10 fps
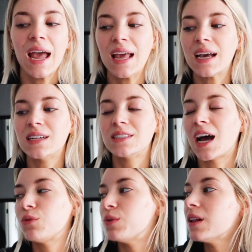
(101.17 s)
and
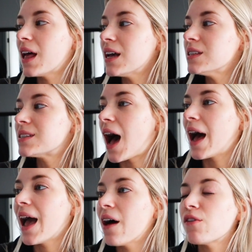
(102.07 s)
I realized
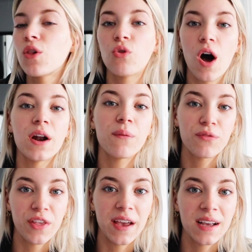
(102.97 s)
I have a lot
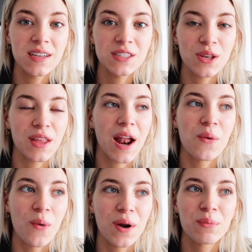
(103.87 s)
of things that I
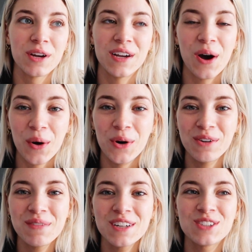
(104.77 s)
wanna bring
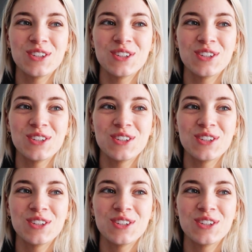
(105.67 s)
home